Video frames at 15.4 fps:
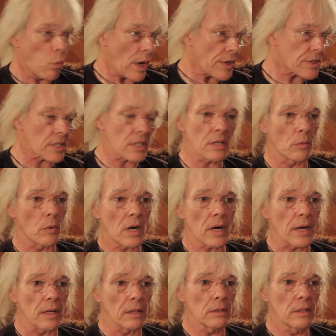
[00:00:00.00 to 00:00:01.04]
Once in a
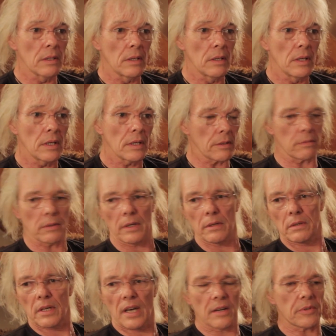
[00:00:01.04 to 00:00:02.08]
while, you know,
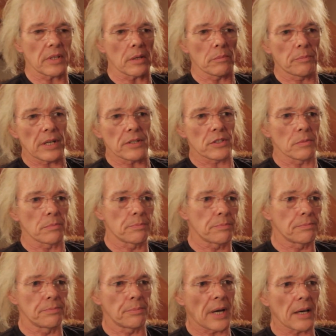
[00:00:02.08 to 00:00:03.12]
you're having a bunch of
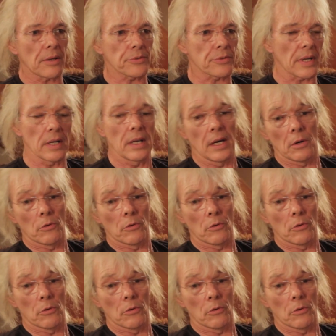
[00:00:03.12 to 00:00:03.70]
pals around.